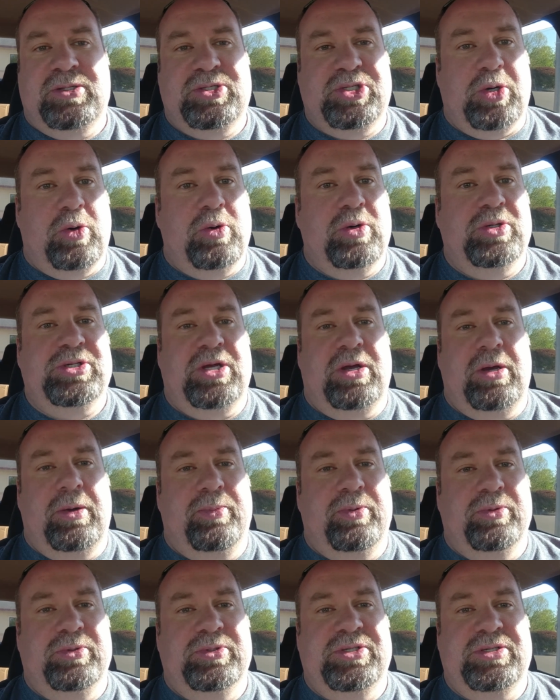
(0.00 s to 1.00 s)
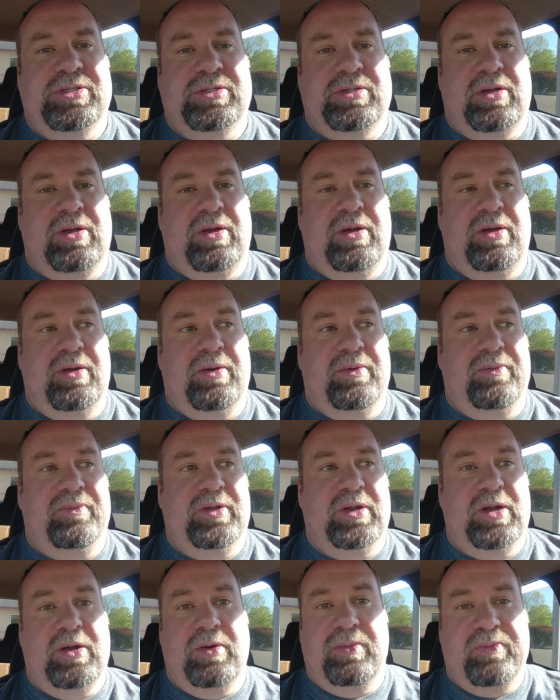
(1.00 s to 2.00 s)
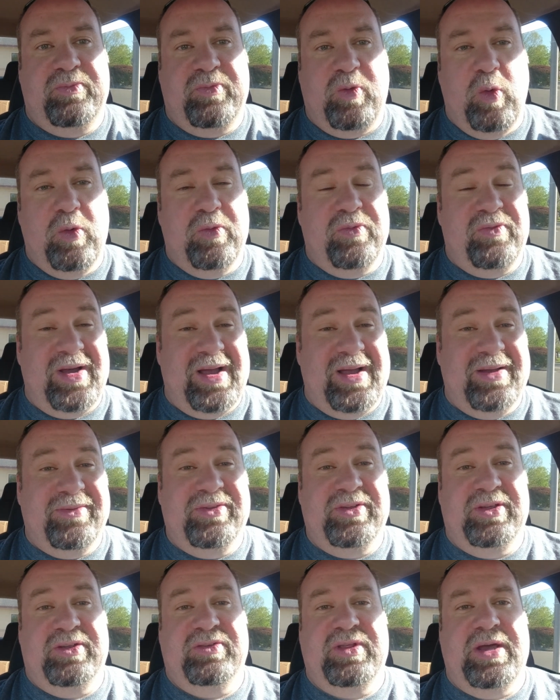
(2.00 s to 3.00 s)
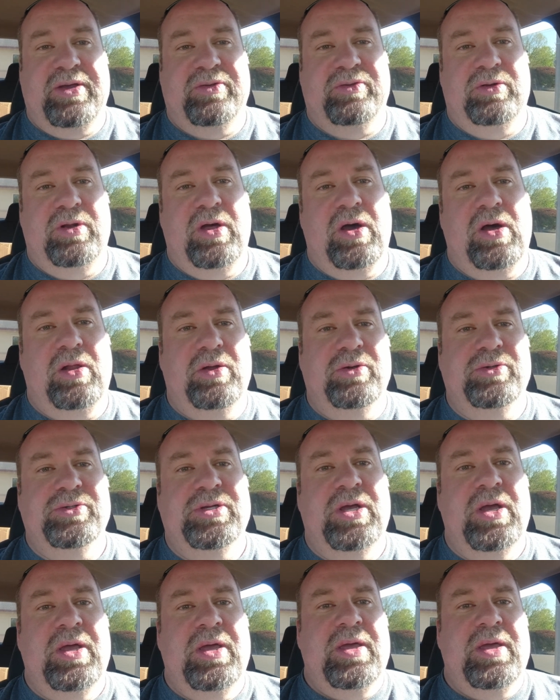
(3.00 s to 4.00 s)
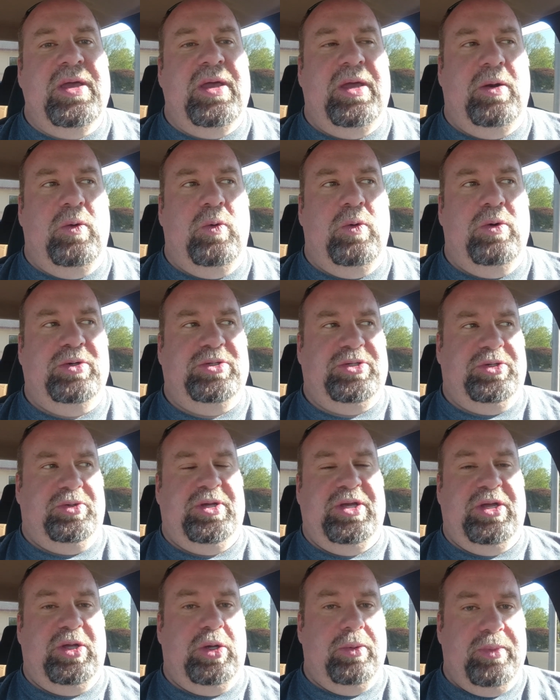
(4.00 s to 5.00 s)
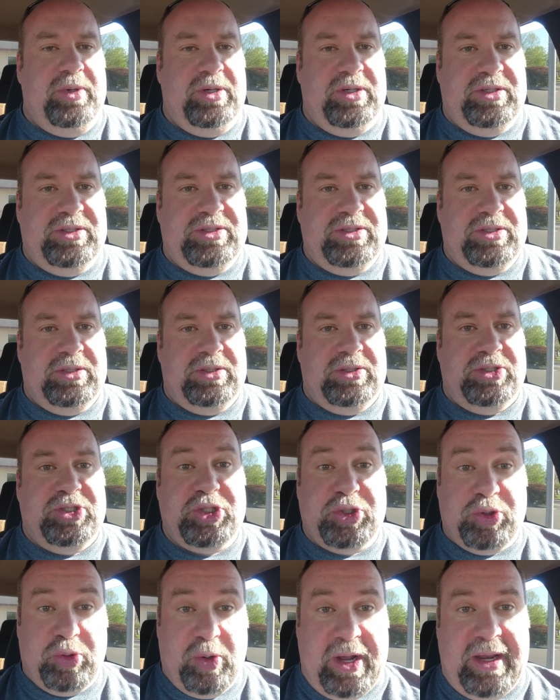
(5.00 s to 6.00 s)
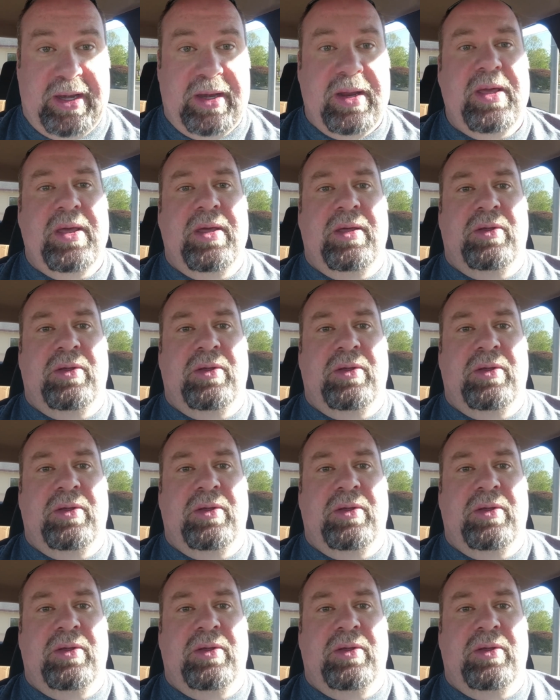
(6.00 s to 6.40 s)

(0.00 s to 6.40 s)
charge upwards of $4,000, $5,000, $6,000 in order to get your books straight.